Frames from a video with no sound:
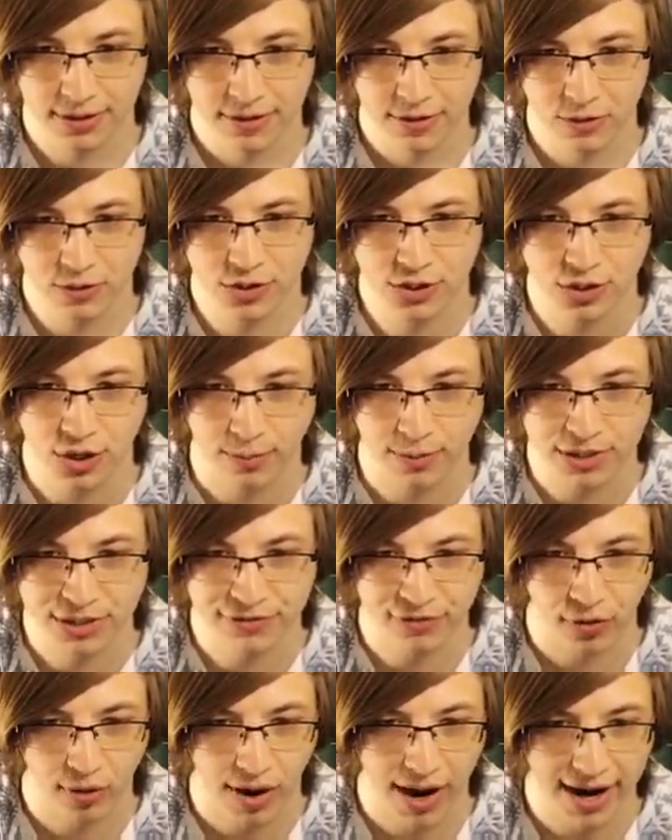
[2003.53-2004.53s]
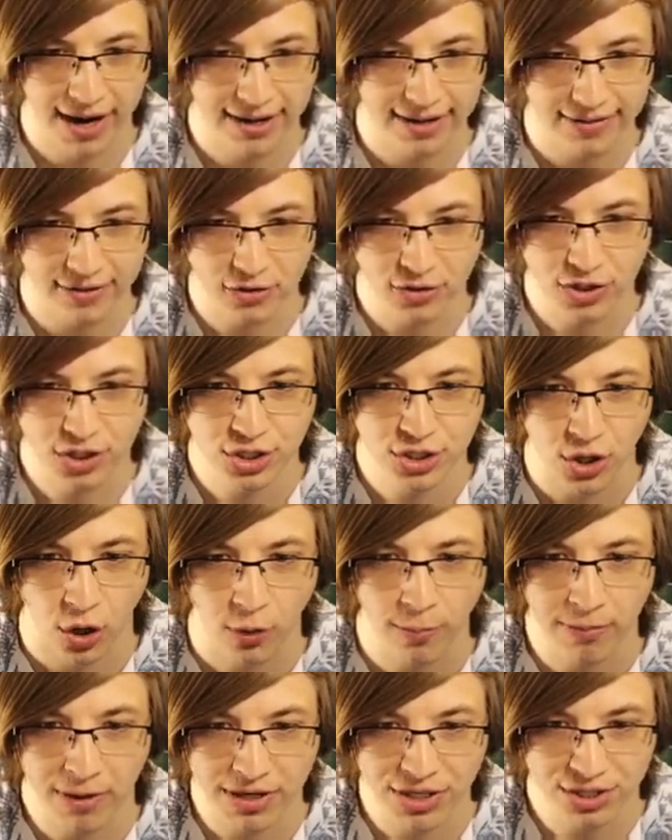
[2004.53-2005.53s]
There's so much variety. There's so
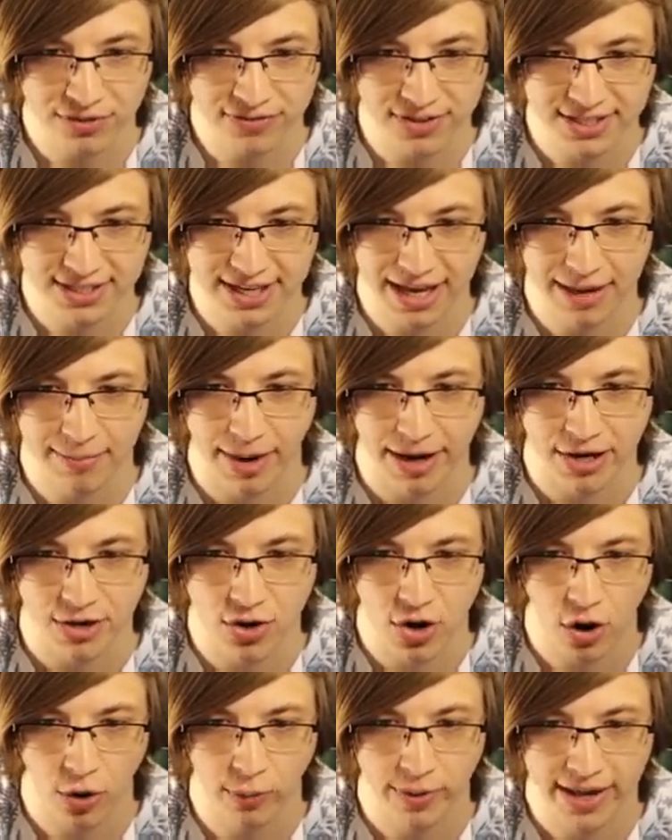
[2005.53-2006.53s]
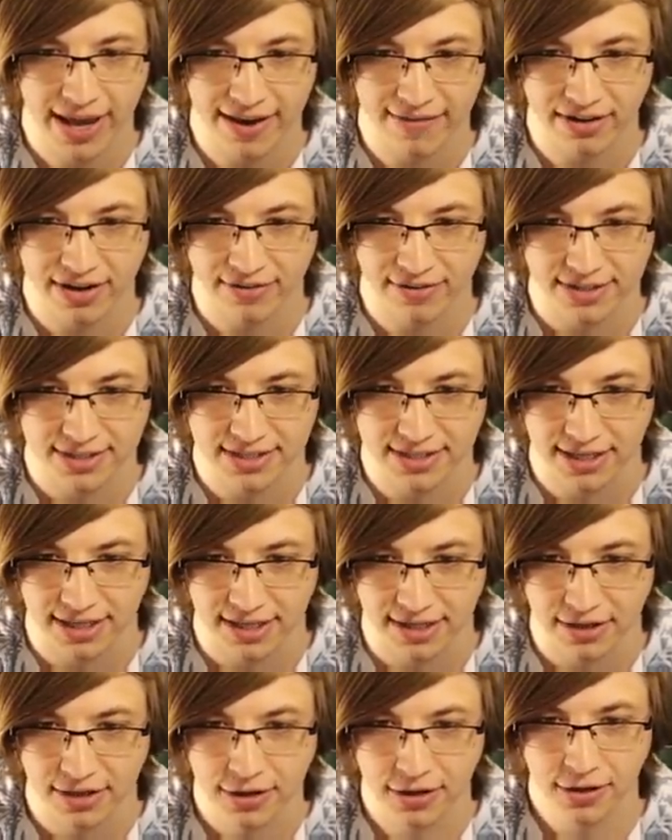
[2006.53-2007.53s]
much of this game I know we haven't even seen.